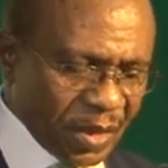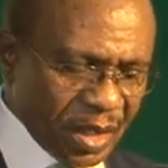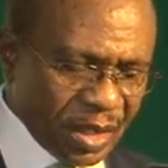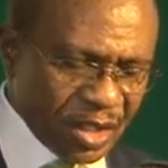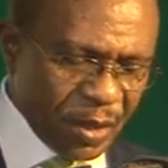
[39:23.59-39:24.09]

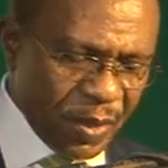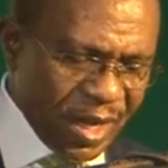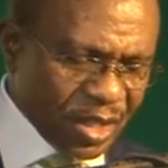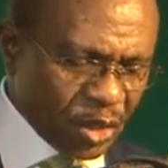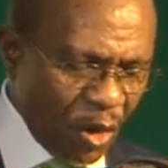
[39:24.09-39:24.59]
The CBN
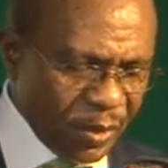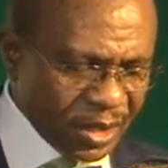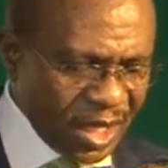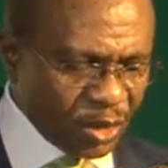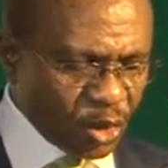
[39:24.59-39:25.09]
is
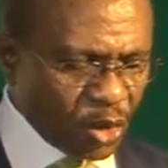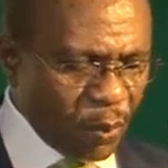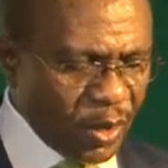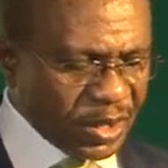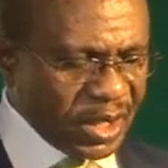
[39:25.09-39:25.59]
committed to
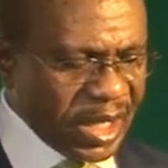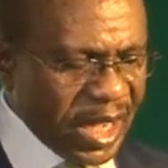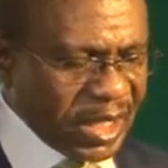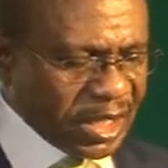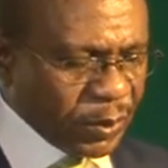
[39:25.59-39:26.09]
supporting
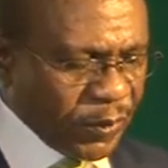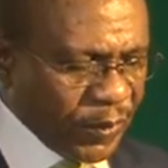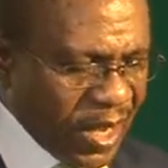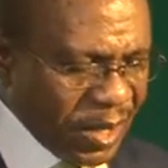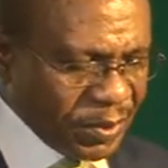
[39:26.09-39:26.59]
eligible
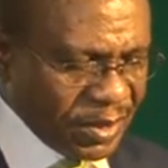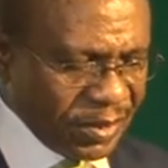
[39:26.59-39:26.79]
firms